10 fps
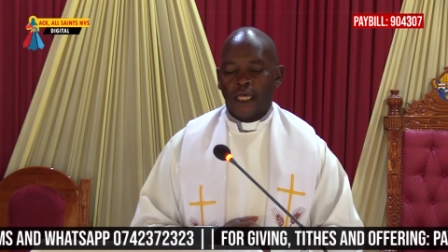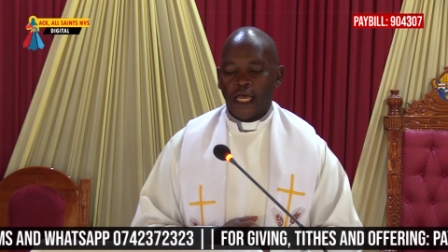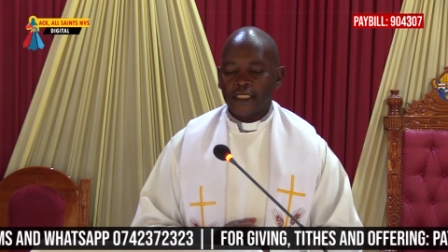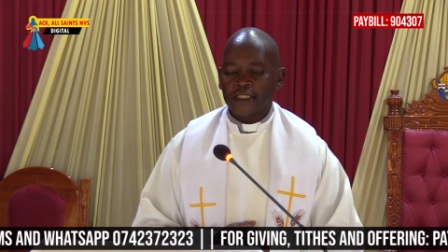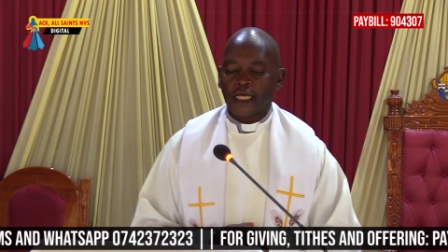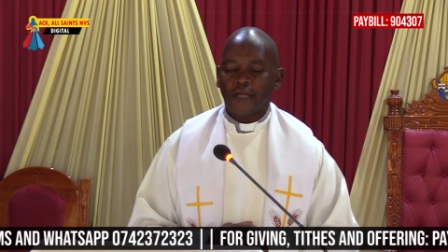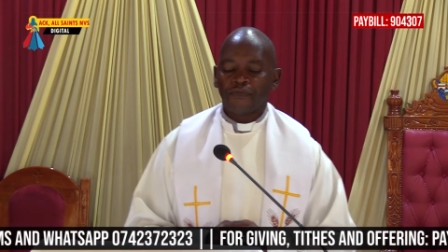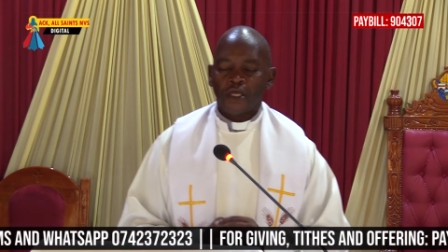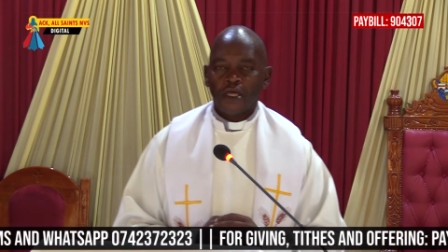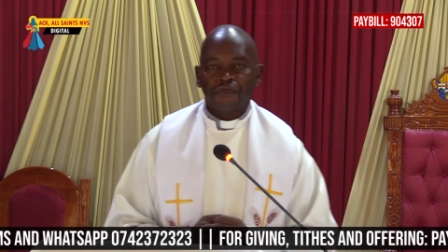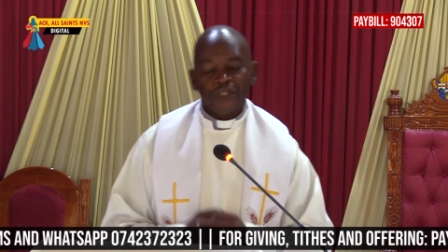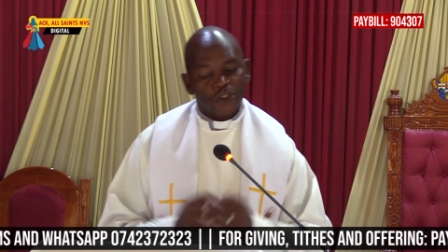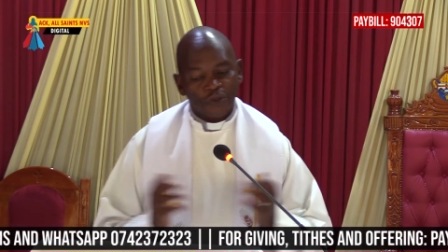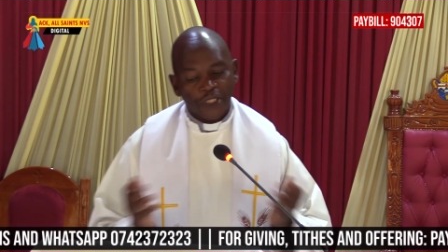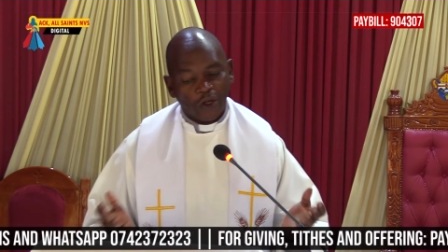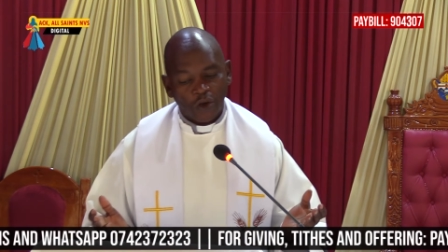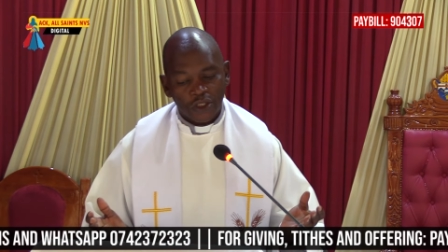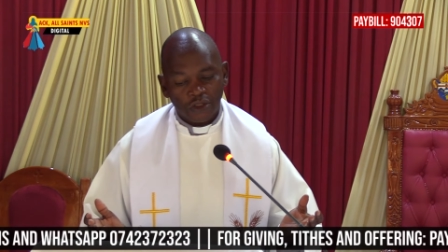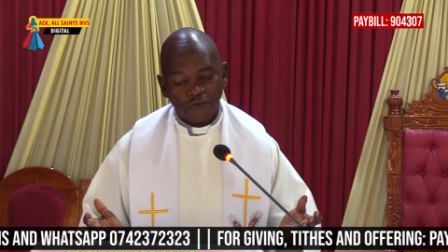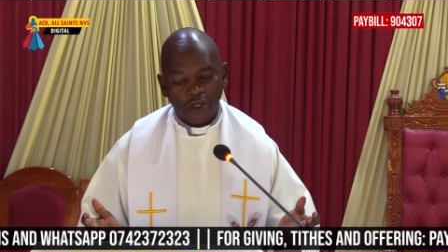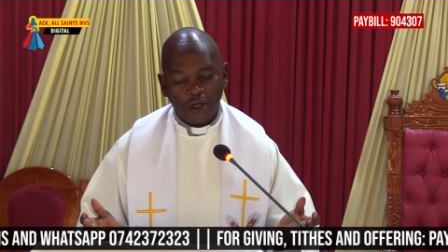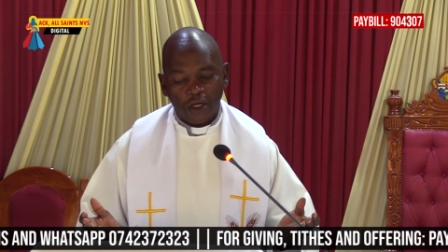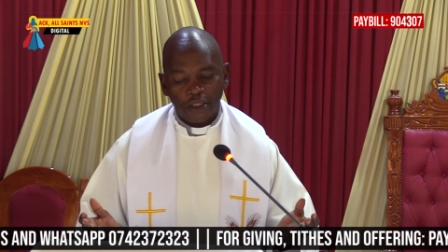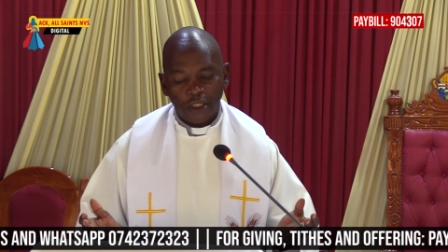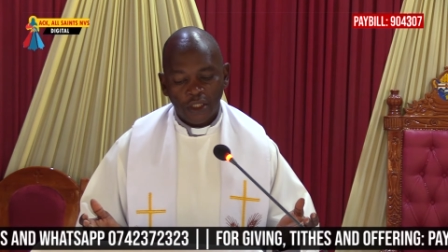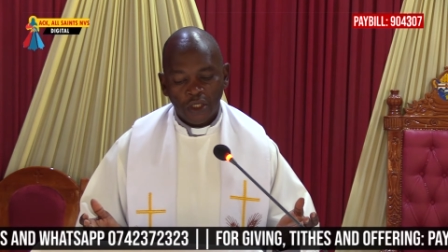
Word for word: And um, this was the cost of God